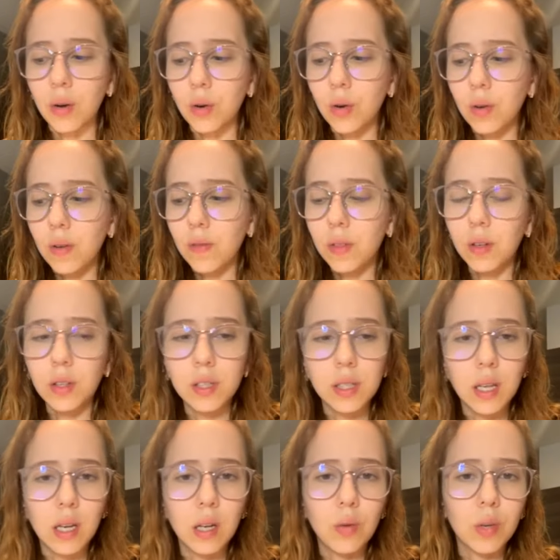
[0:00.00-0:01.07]
don't know if there's
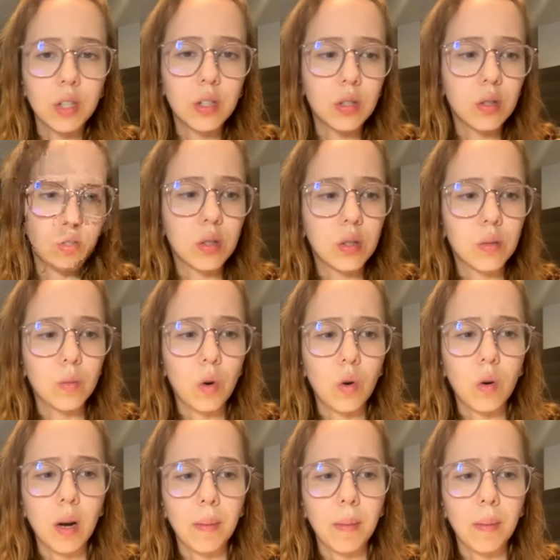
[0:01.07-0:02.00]
any questions, Mo.